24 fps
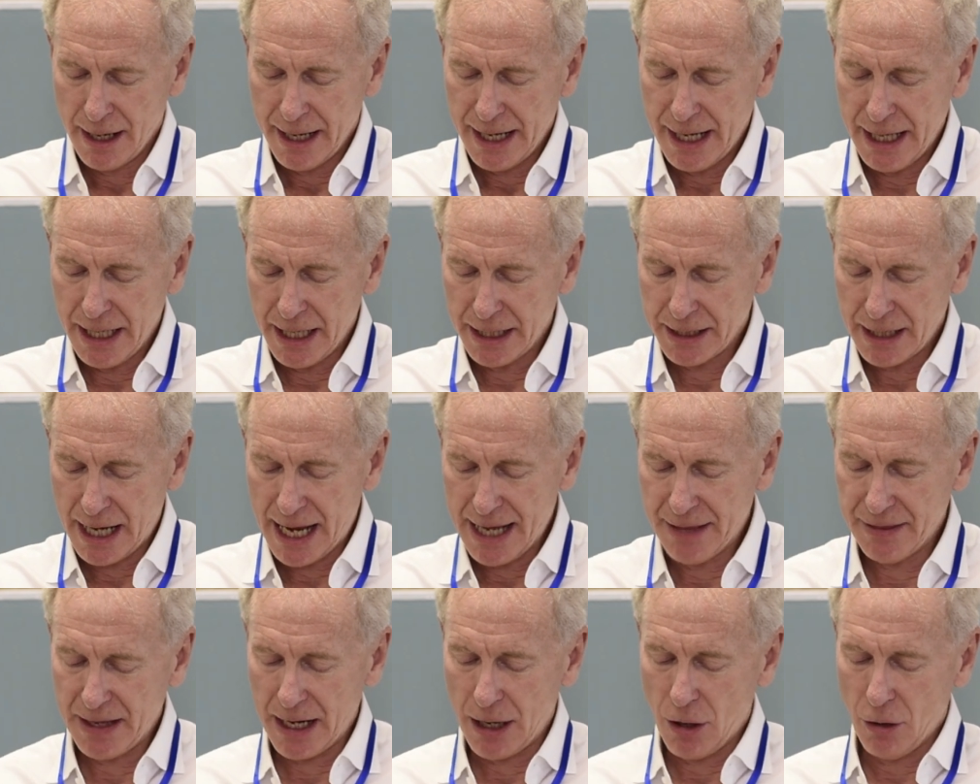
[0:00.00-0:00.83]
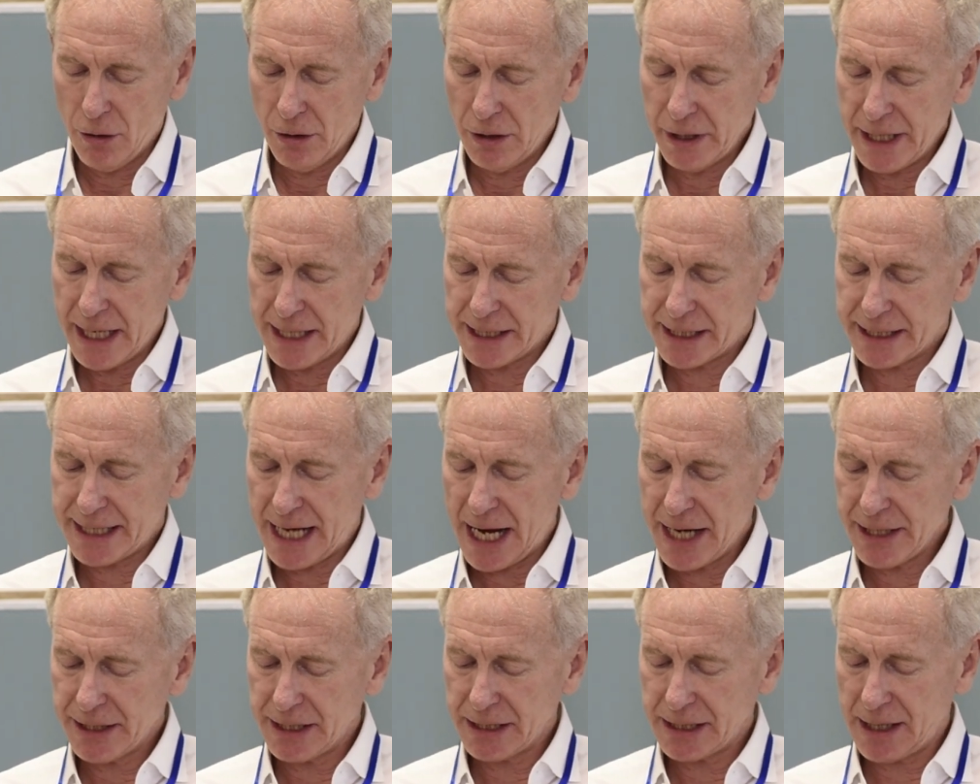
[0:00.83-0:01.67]
In the earliest
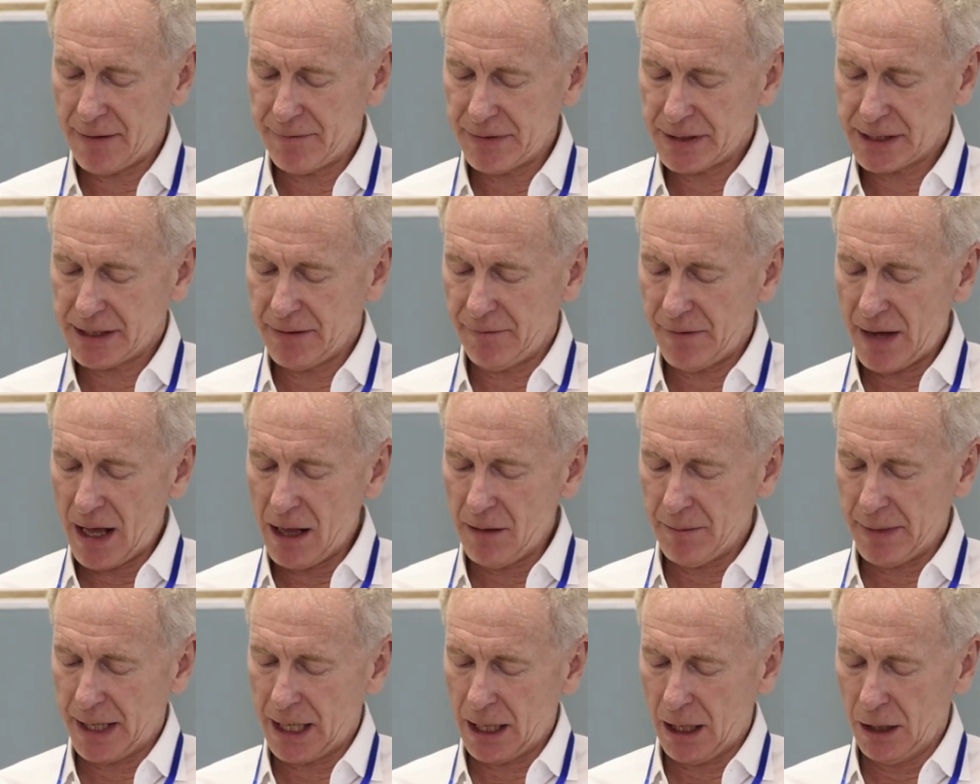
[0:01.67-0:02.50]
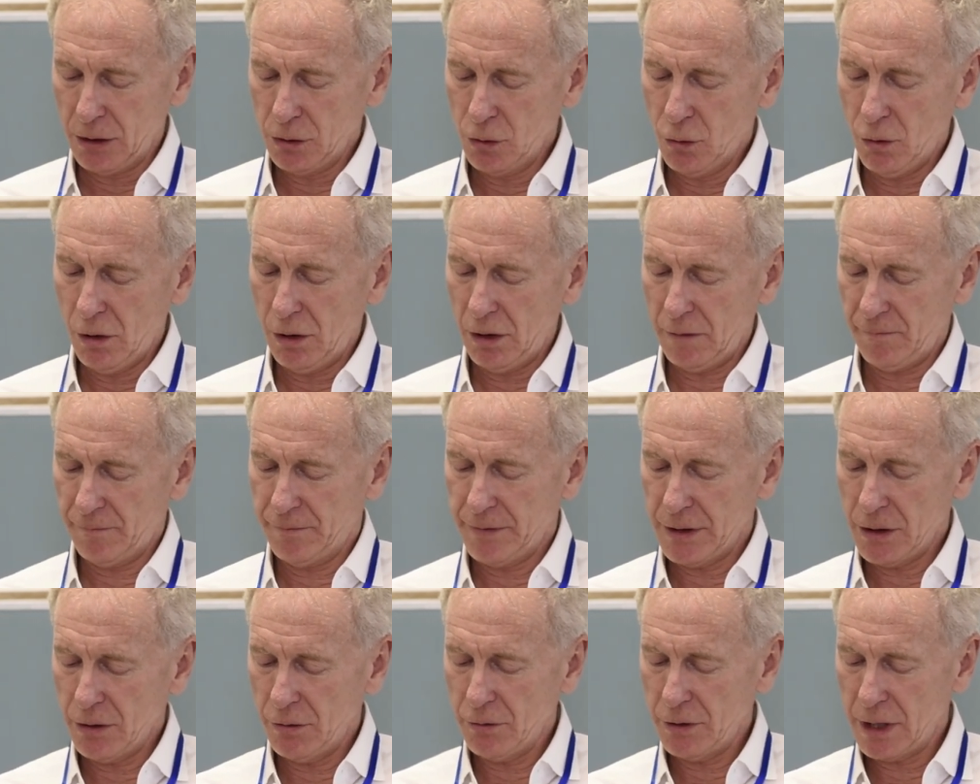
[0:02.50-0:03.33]
stages of its development, Ellul
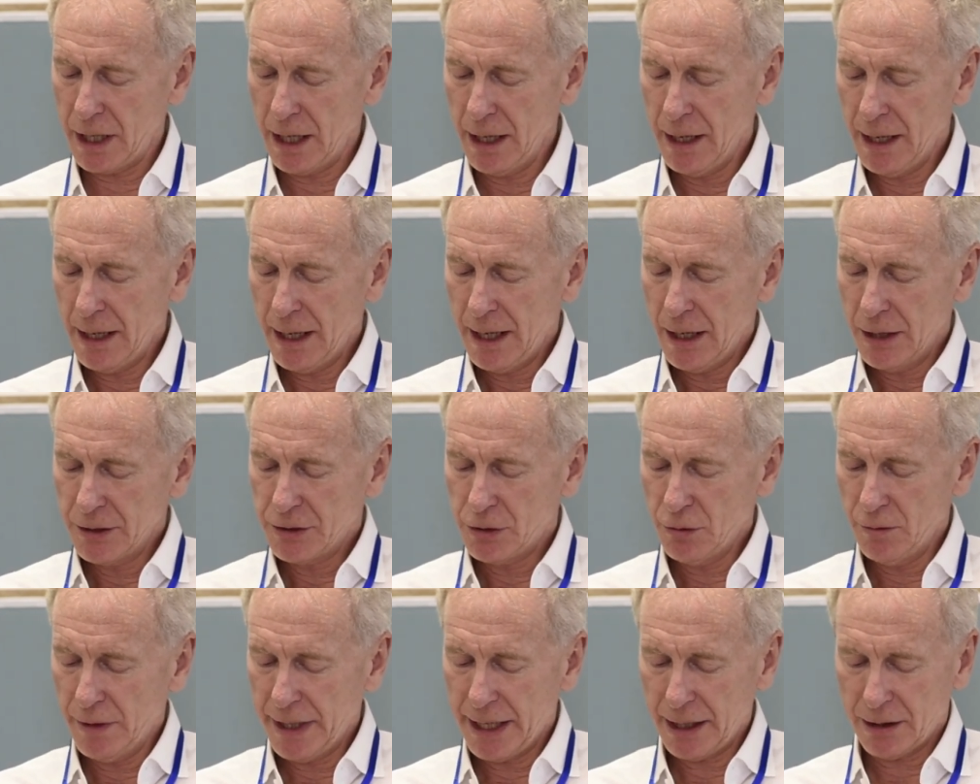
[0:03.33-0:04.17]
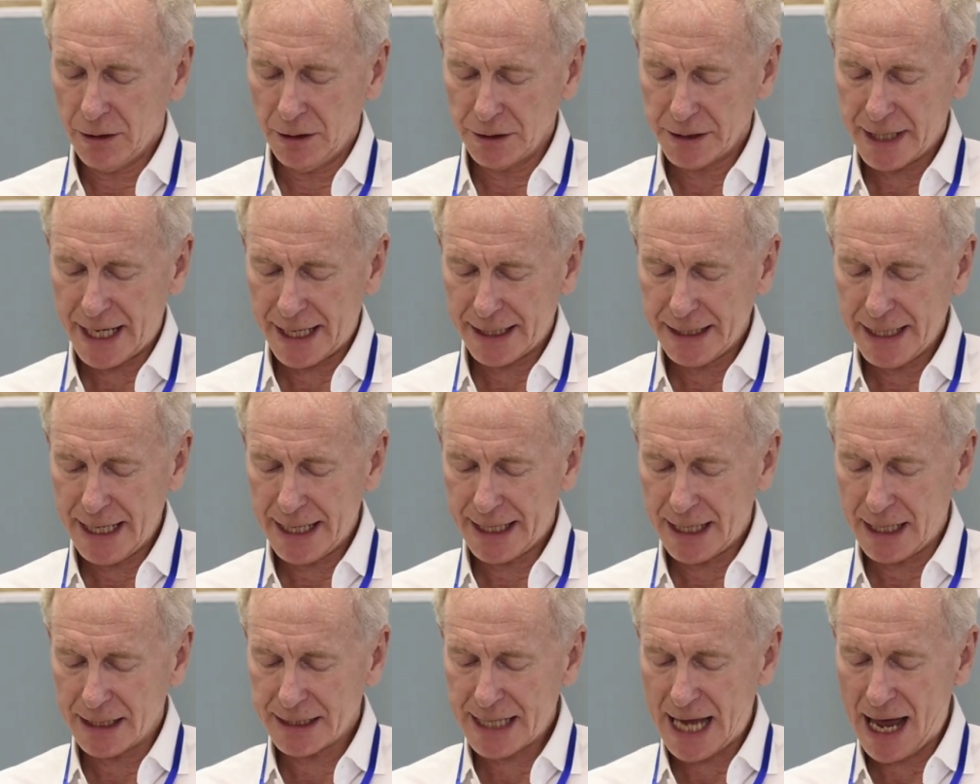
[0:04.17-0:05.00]
viewed juridical
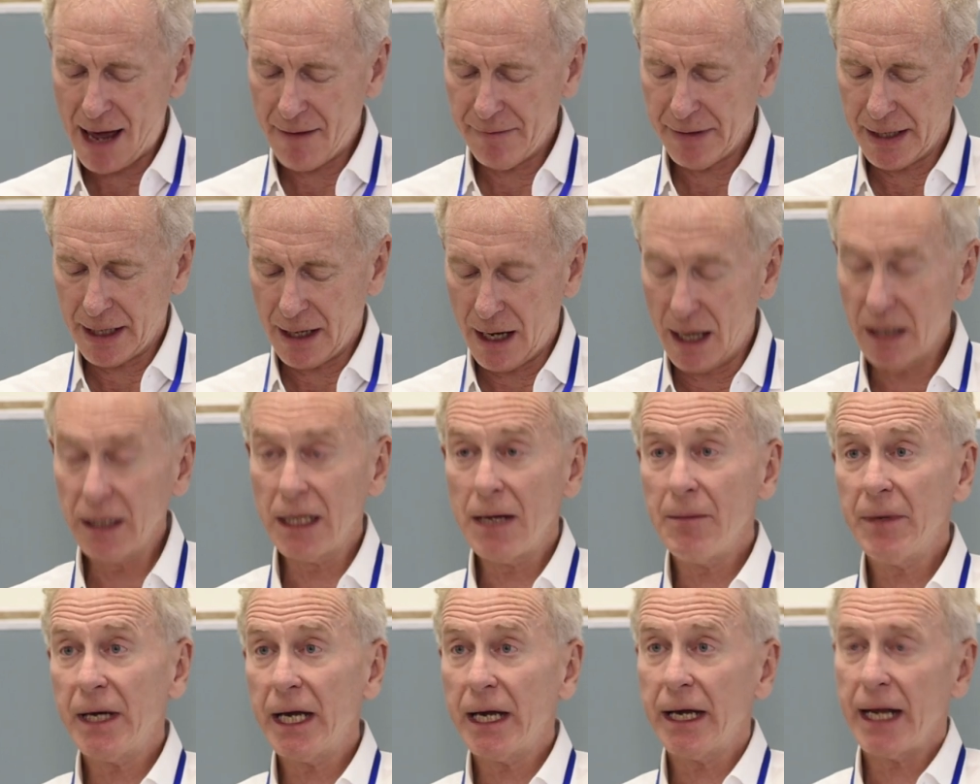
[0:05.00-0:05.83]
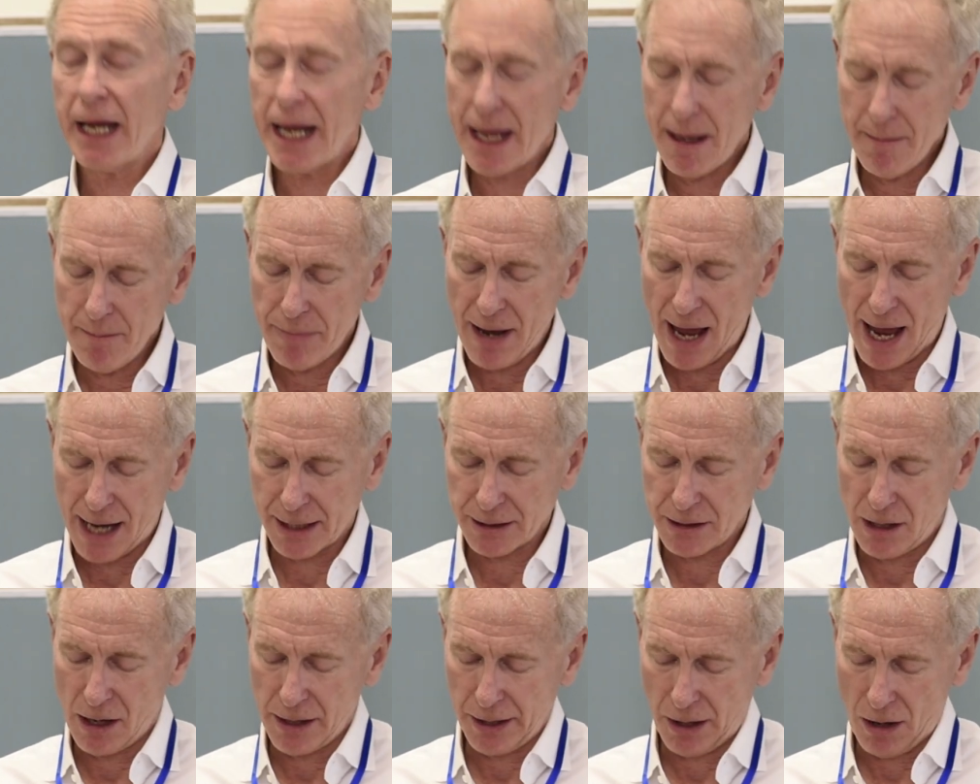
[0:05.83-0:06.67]
technique as having a limited
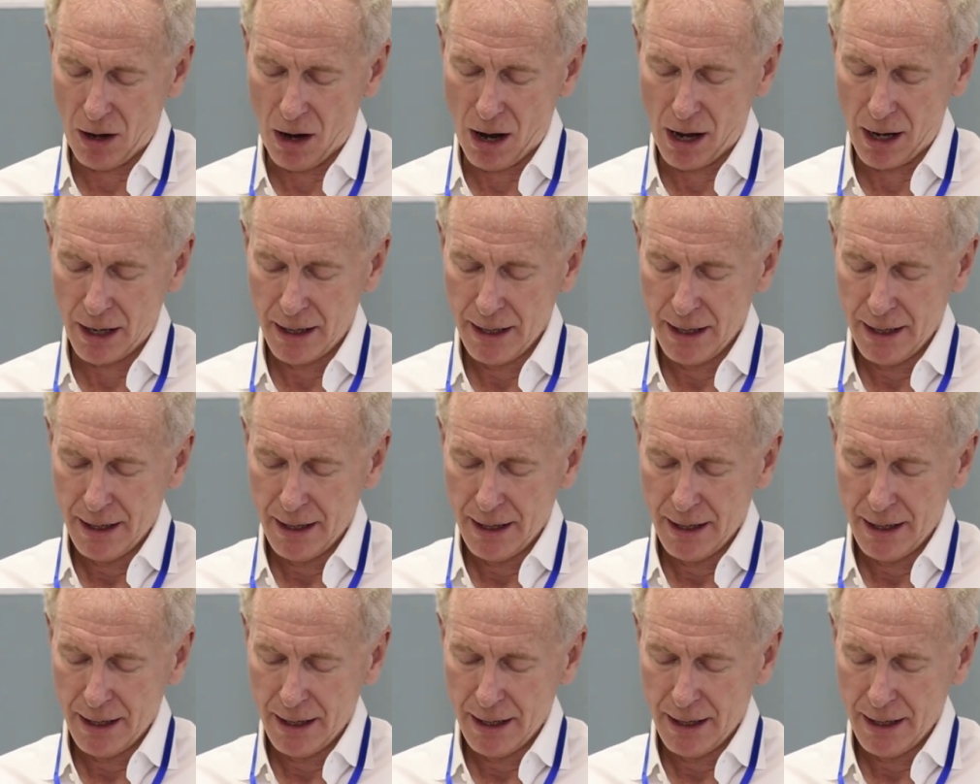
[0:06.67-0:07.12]
impact on law.